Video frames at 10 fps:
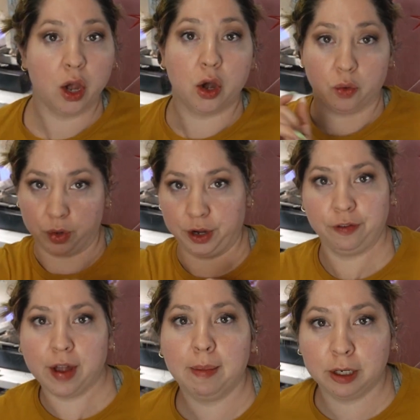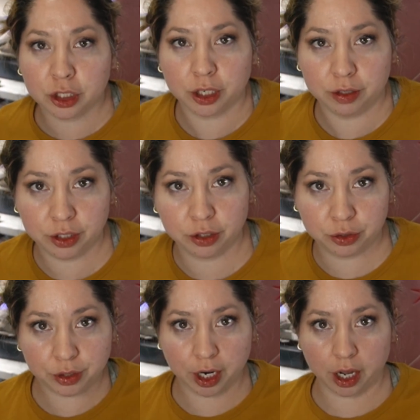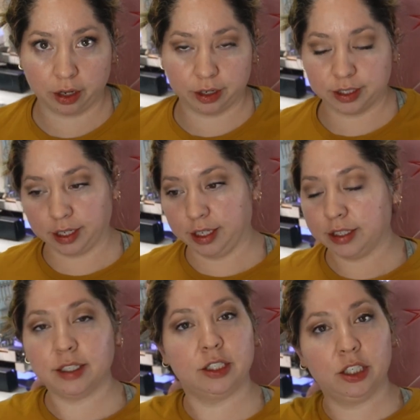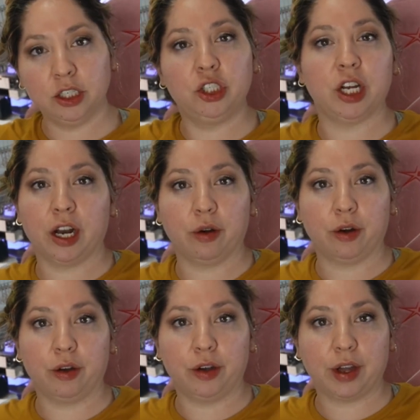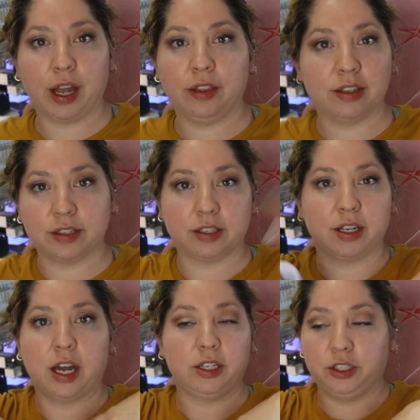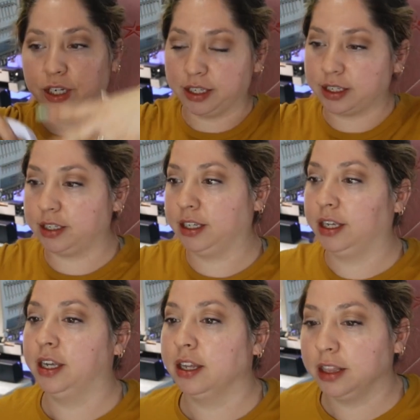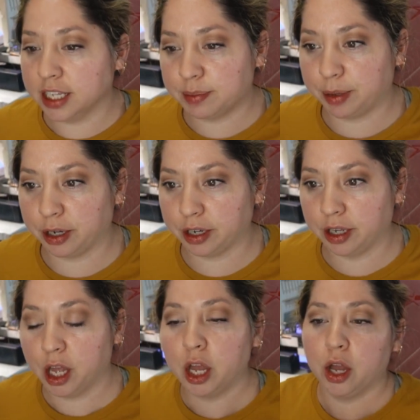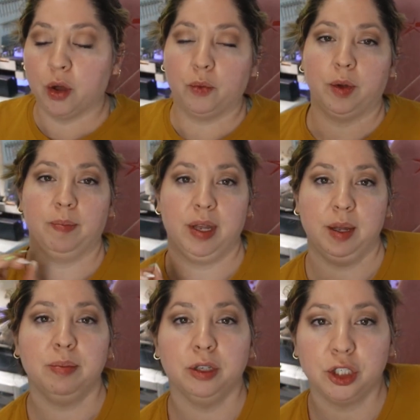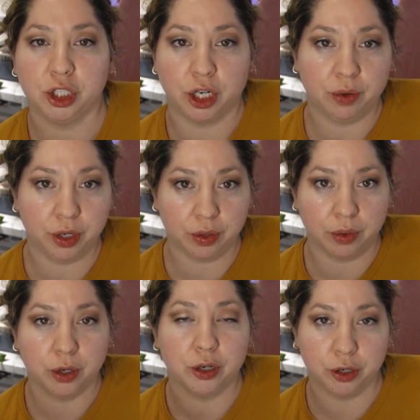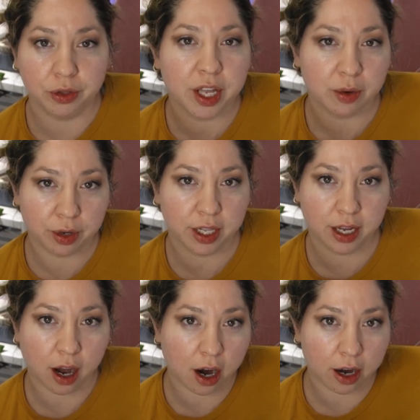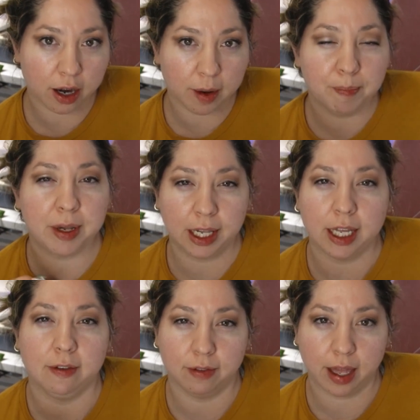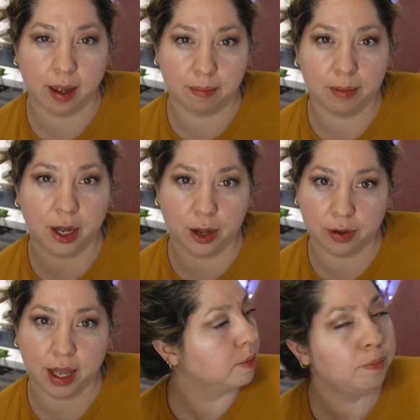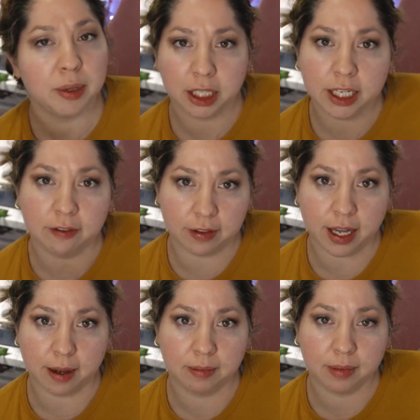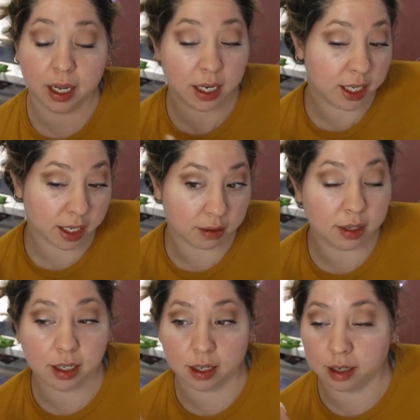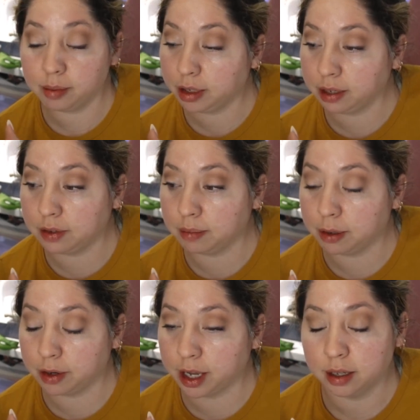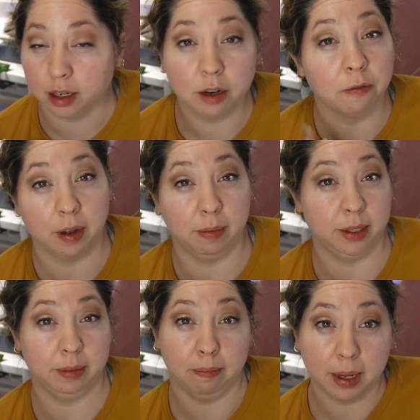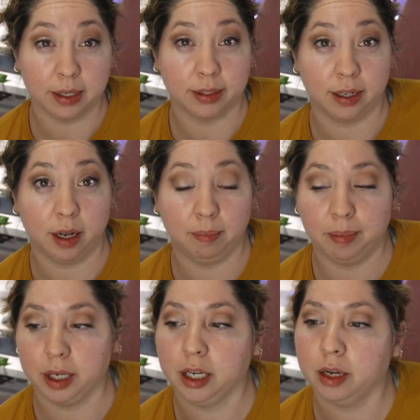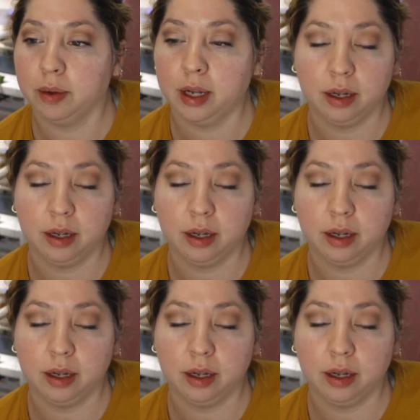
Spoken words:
When your family shows you your true colors, and this is in general, okay? This is not just this book. When people show you who they really are, believe them, okay? Believe them. And he did. He believed them, okay? Your family's messed up. But you know what?